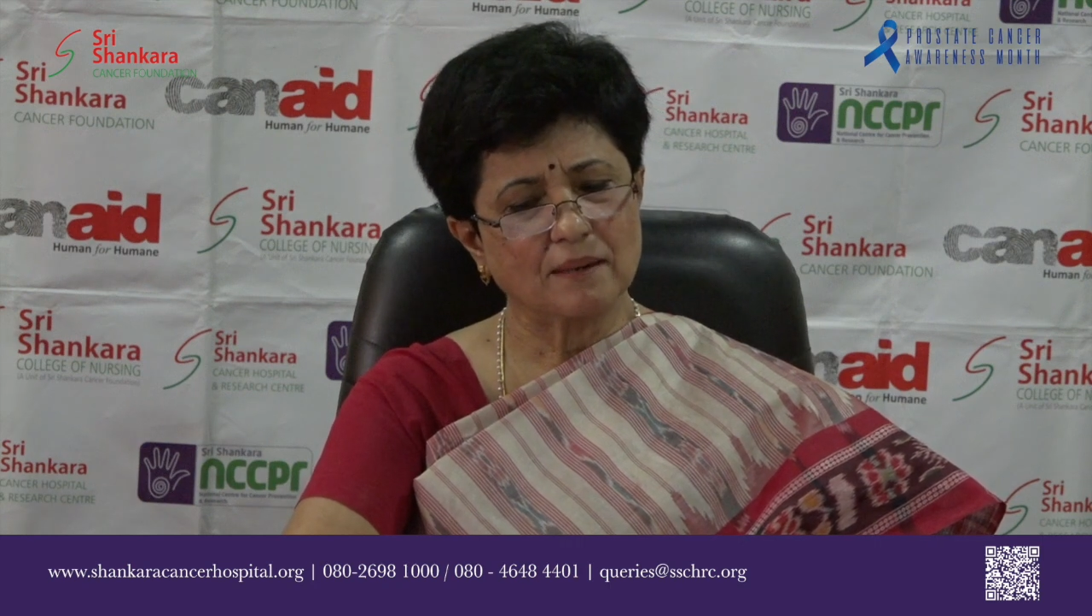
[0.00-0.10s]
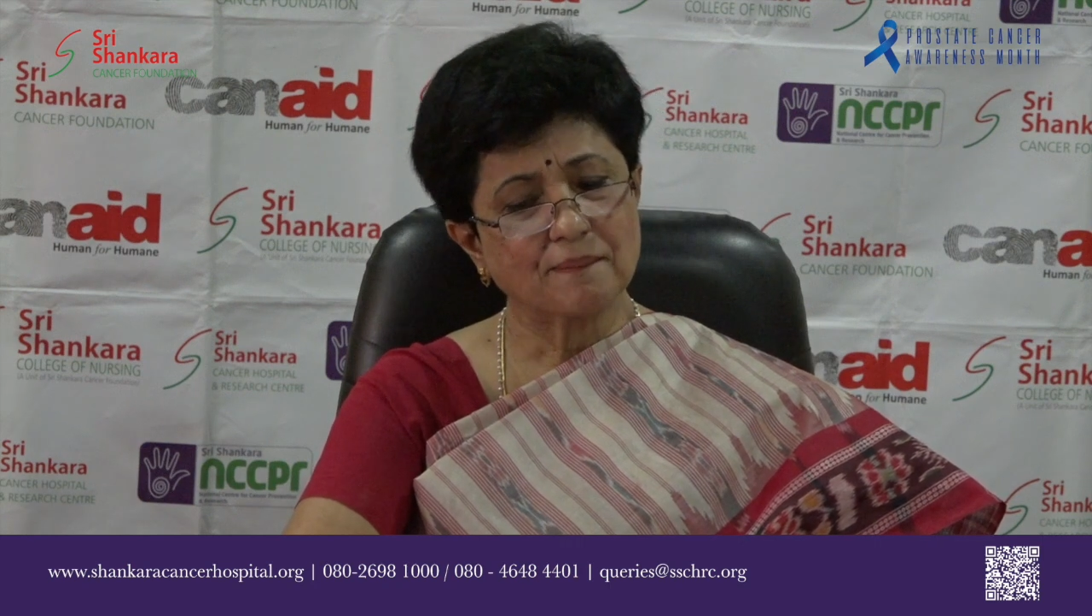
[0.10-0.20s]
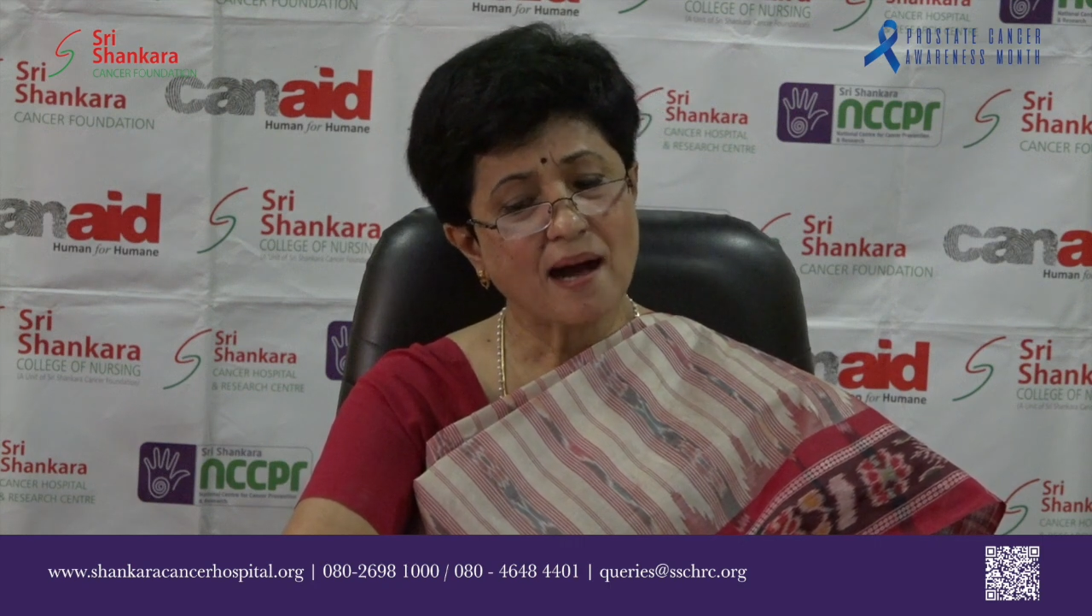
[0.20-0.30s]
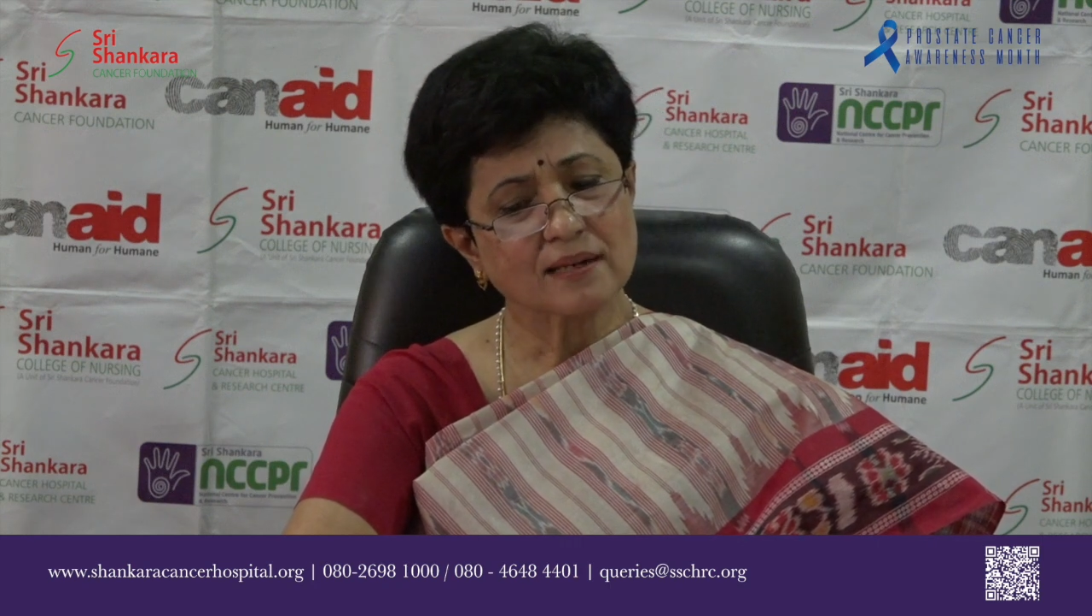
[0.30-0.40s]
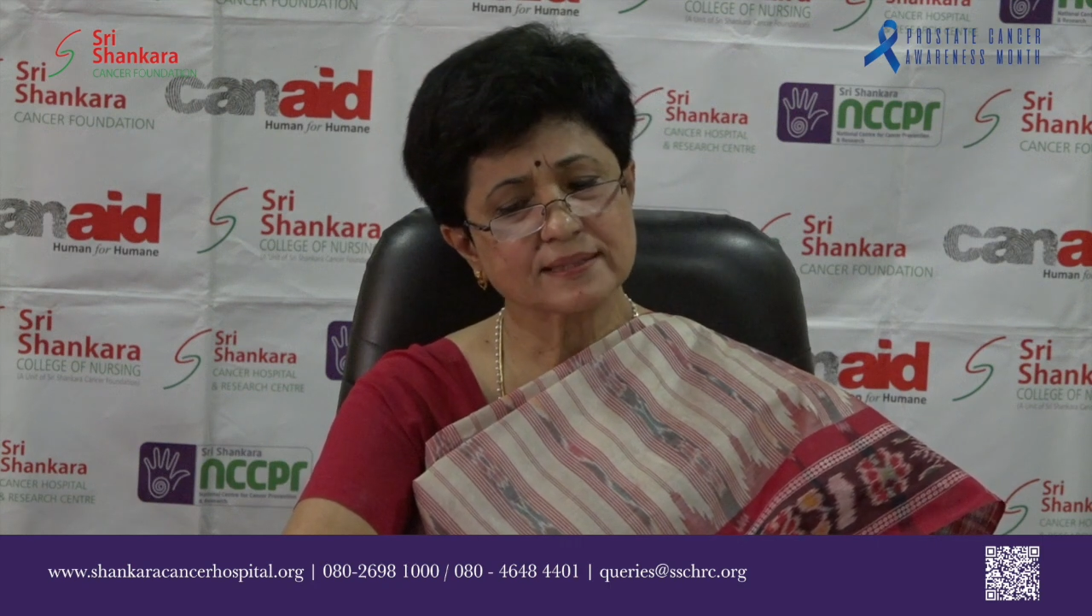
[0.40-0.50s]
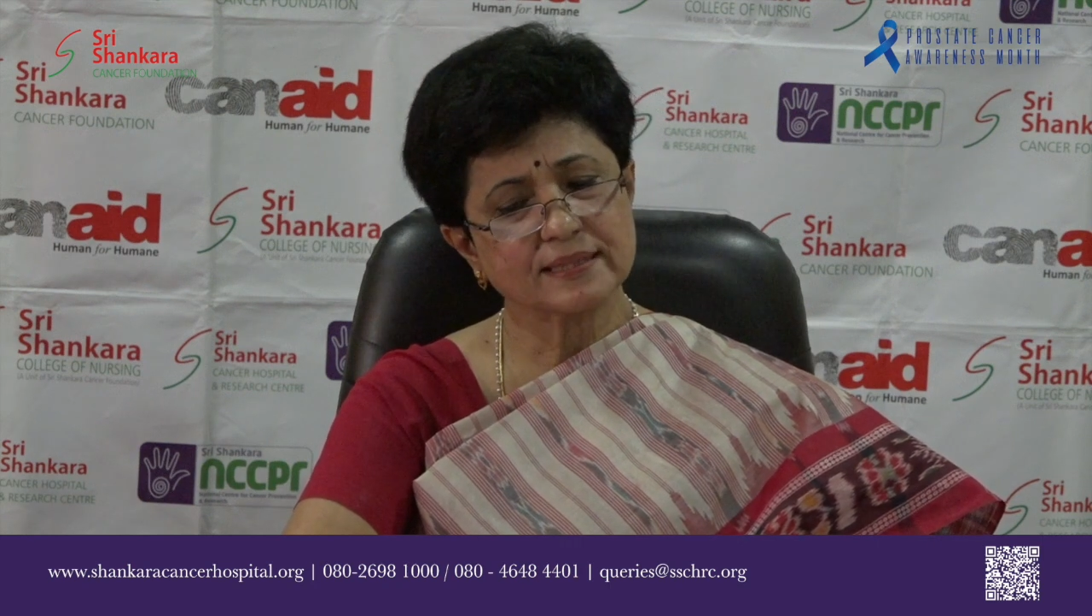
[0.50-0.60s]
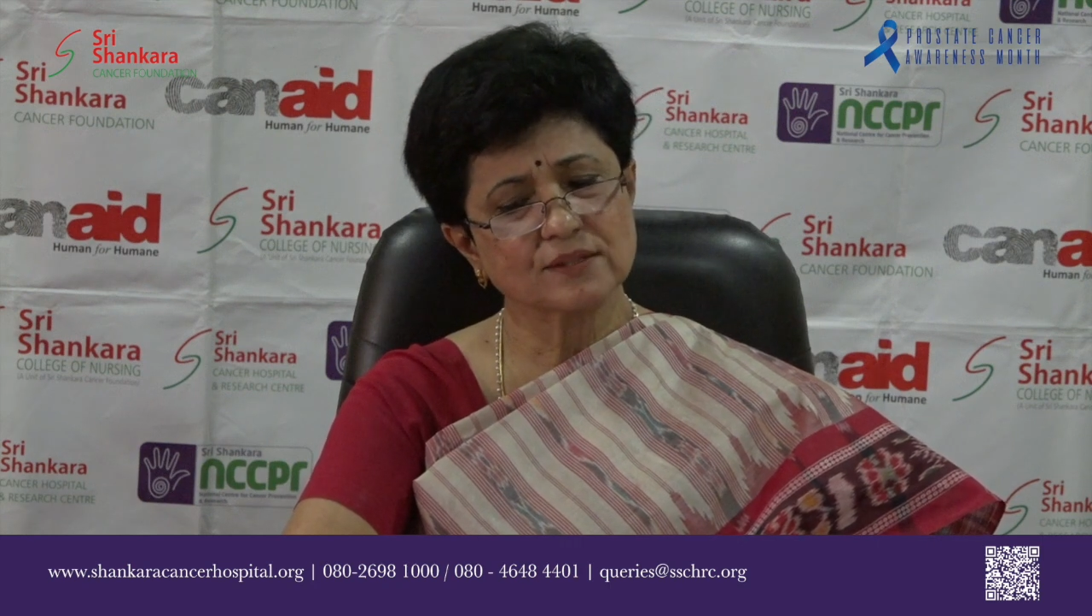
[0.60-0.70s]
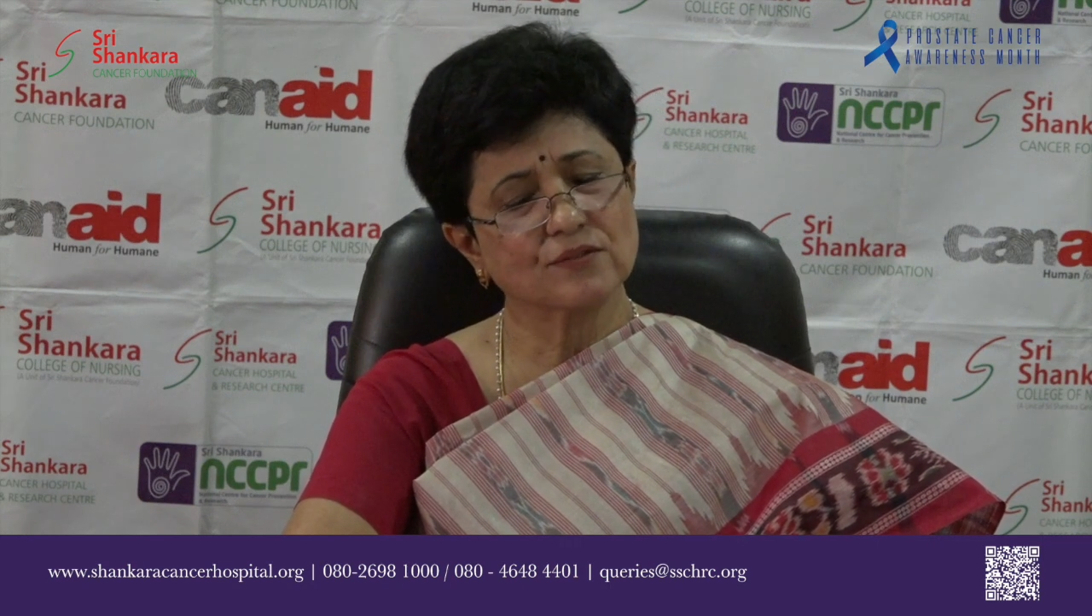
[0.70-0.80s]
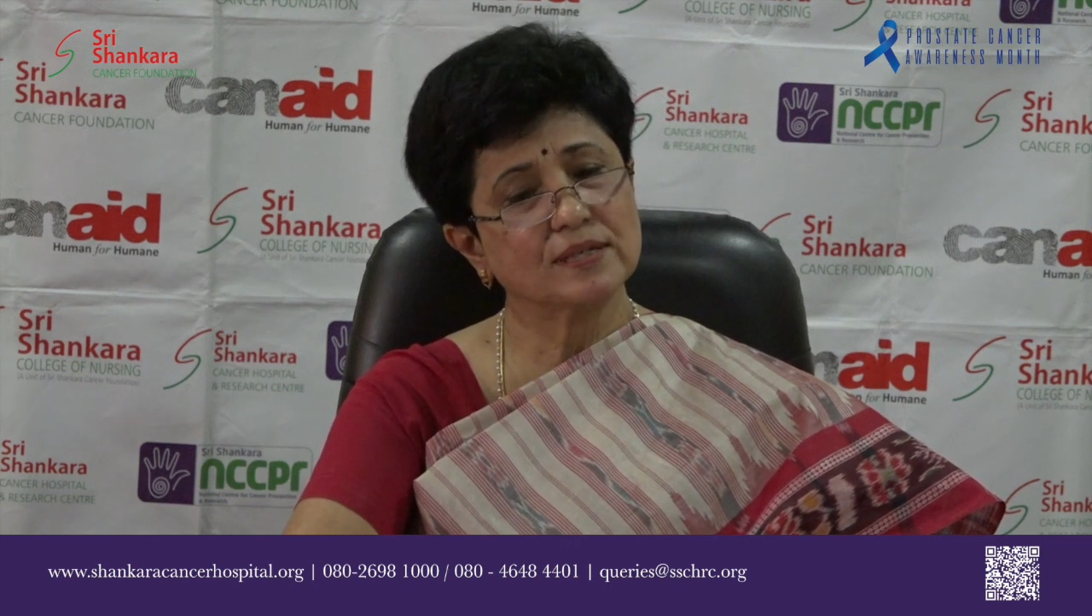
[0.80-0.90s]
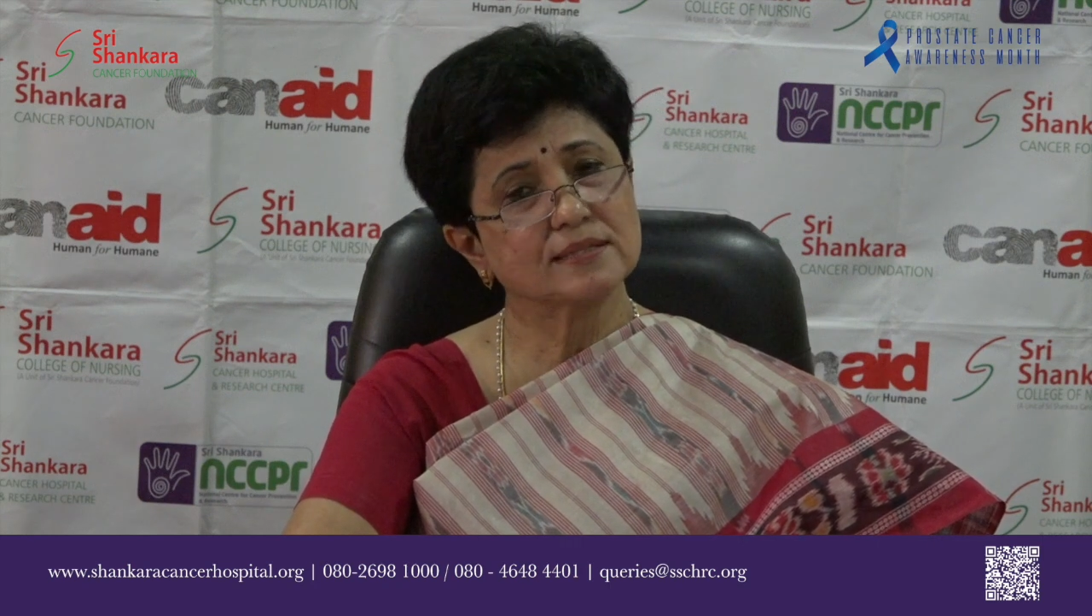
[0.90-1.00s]
marked
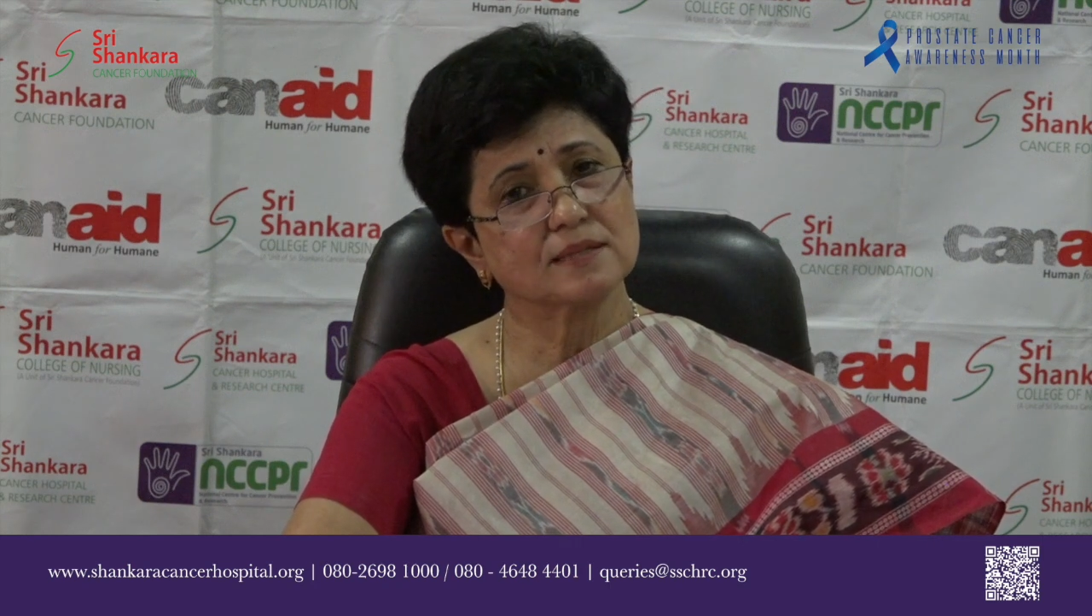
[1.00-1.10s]
increase